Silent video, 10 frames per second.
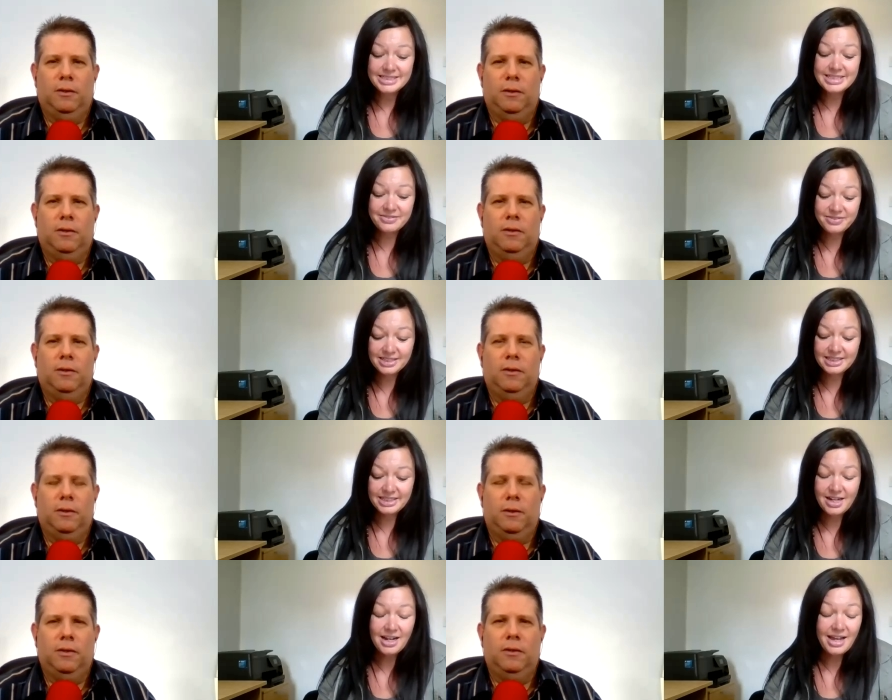
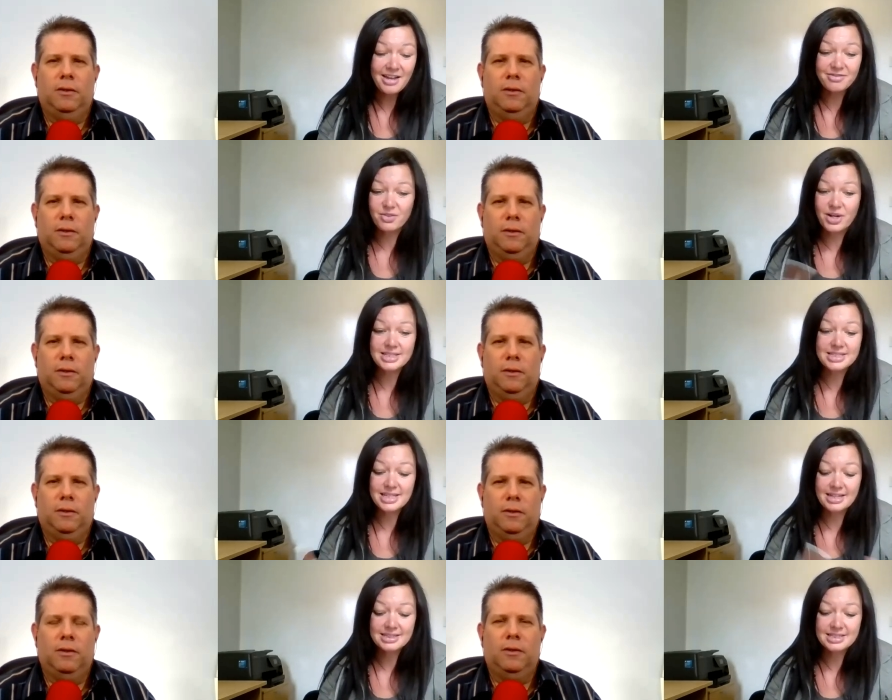Speaker 1: definitely. I have friends
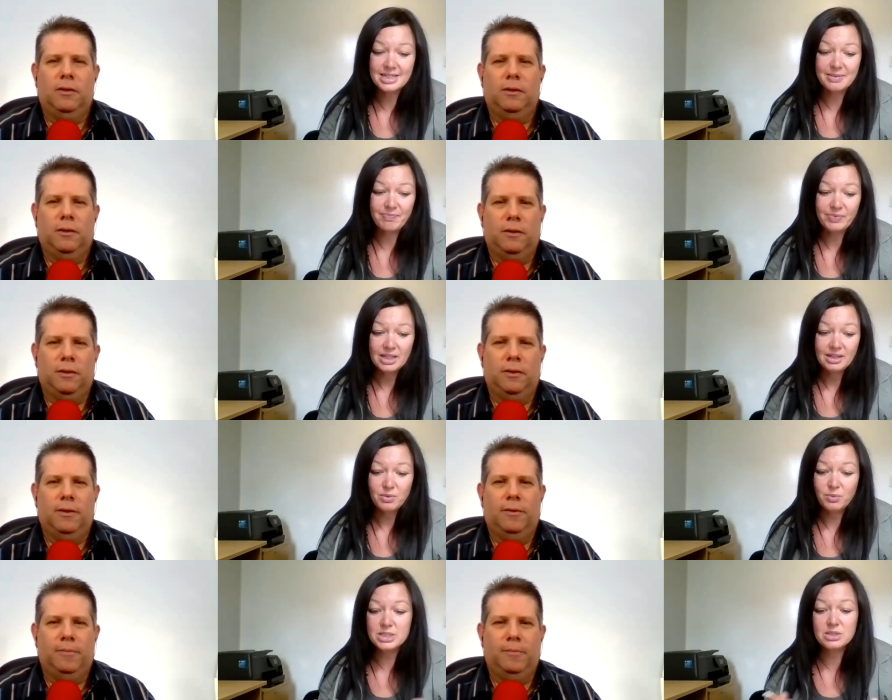that um,
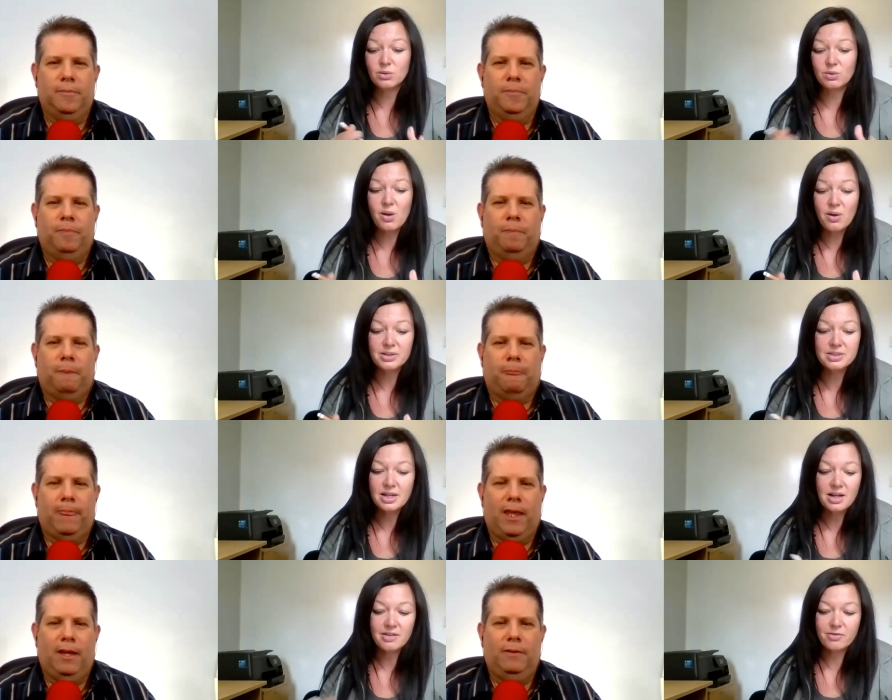we're still close.
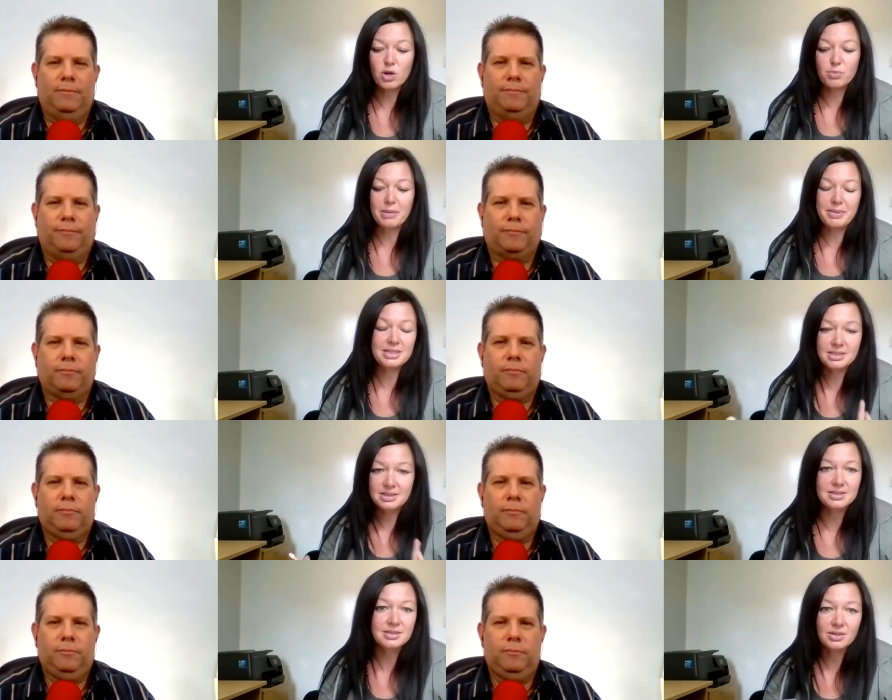Like, I've got my
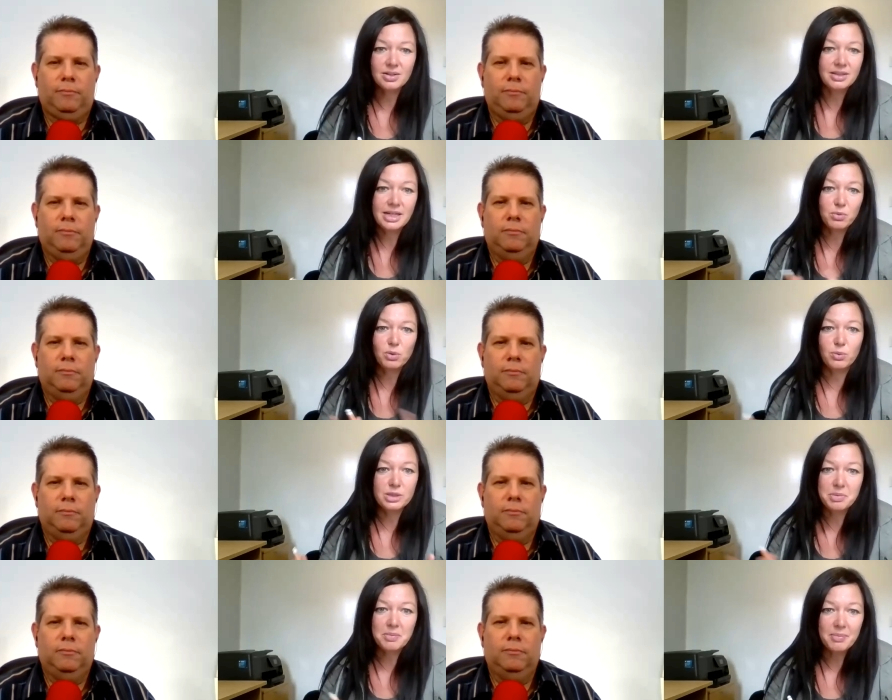besties, you know, they will
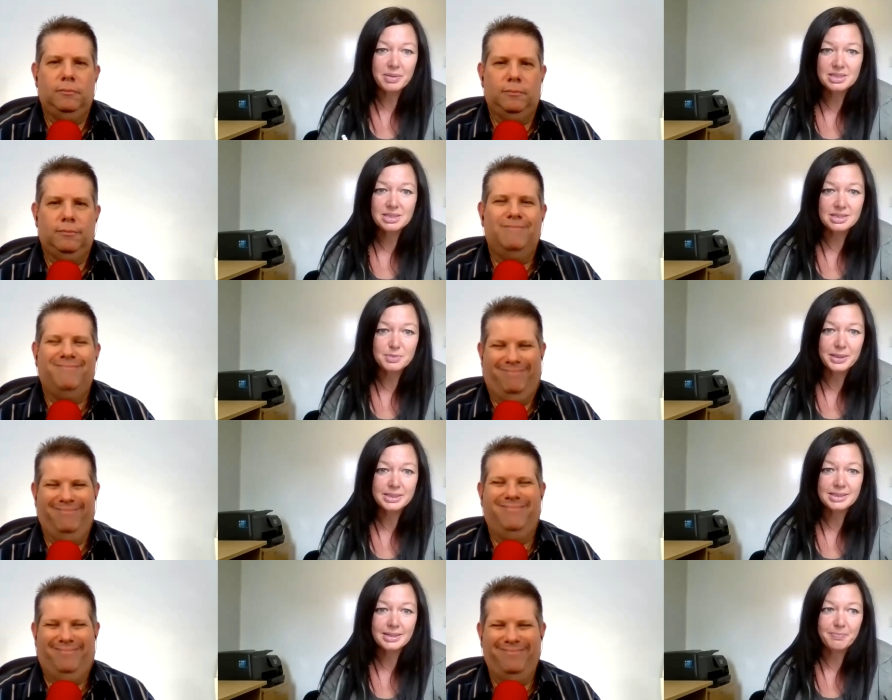always be my besties.
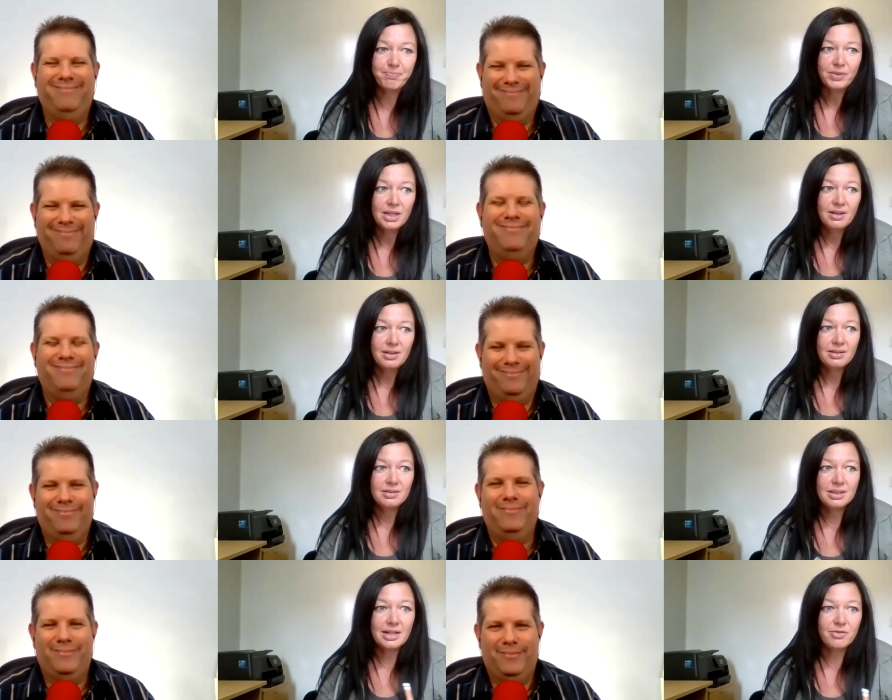But, um,
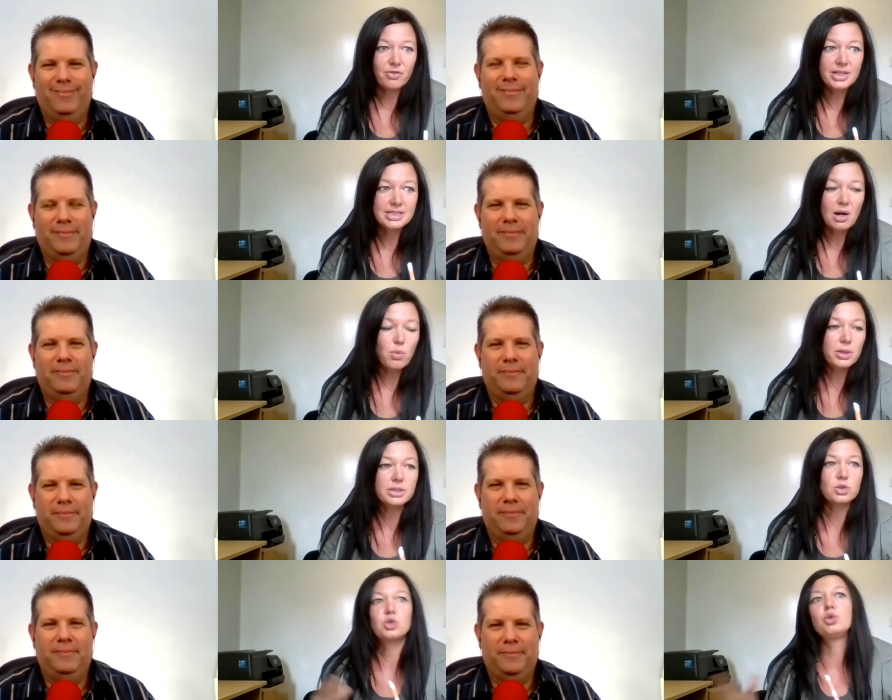like, friends that I
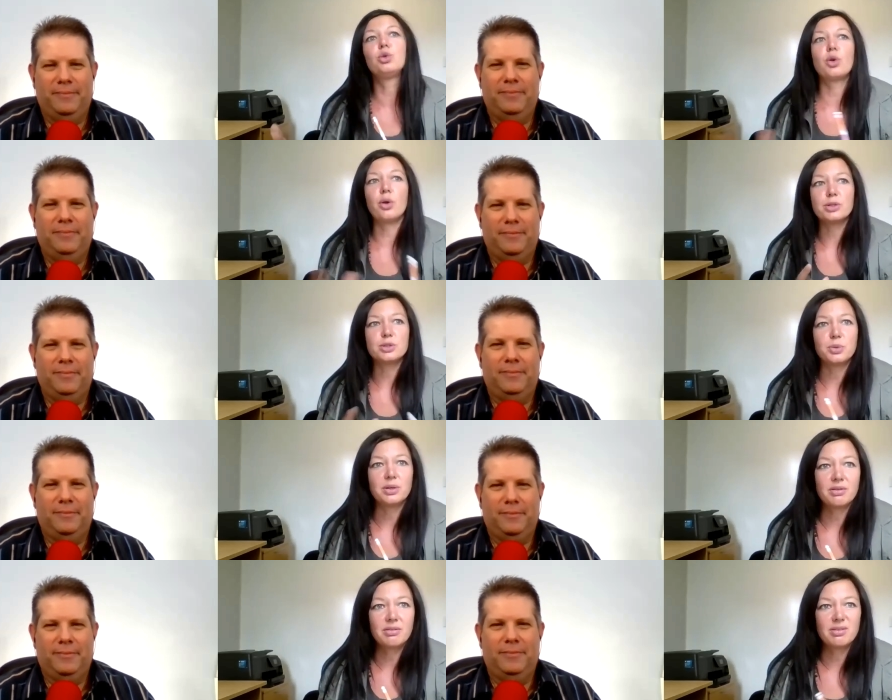wasn't too close
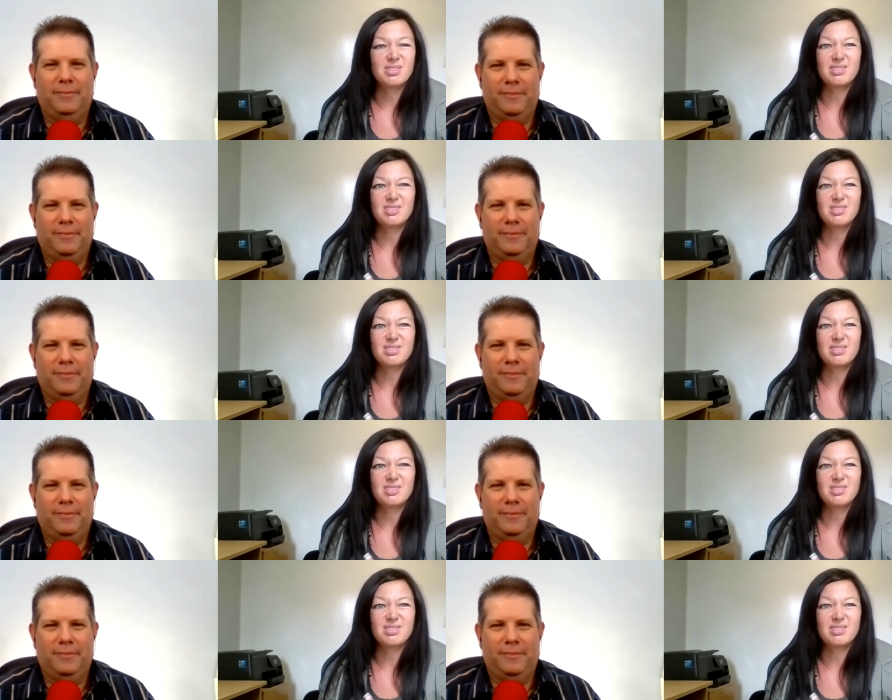with,